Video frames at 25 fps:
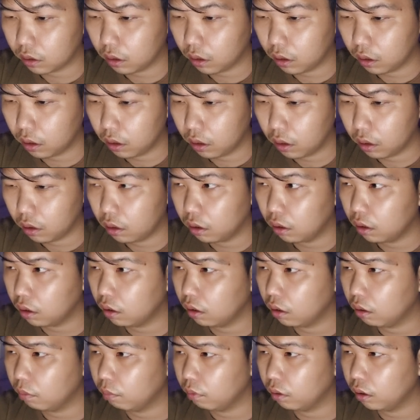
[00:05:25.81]
And
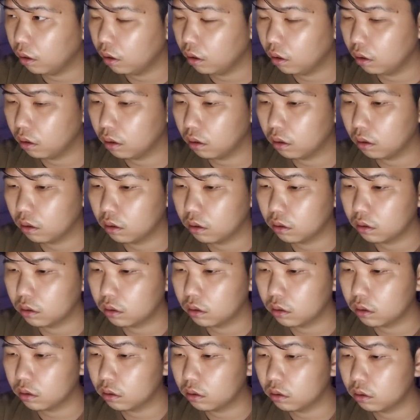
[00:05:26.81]
then I'm gonna,
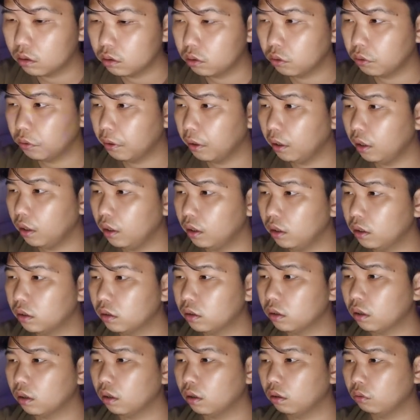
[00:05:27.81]
since today
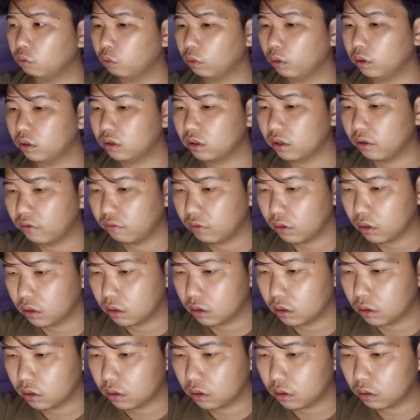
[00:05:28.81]
is
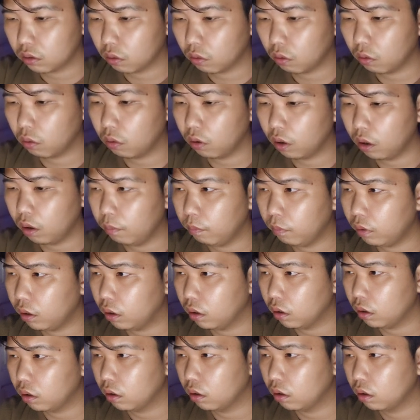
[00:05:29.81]
27th, so I'm
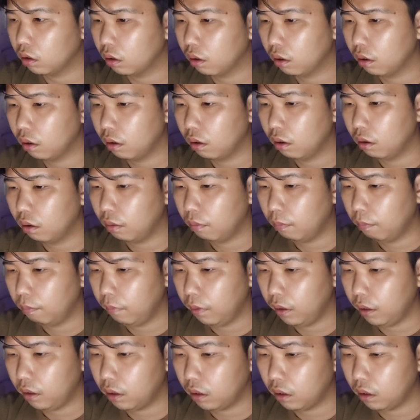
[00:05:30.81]
gonna
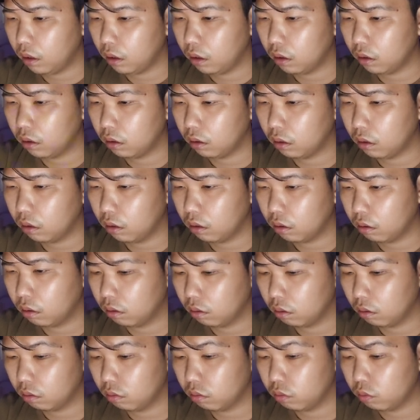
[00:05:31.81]
make it
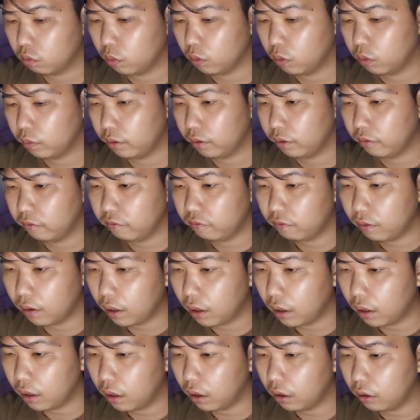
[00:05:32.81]

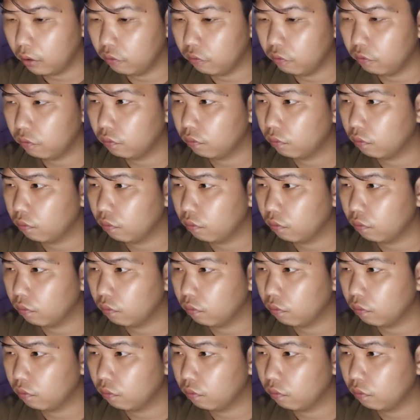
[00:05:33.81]
25.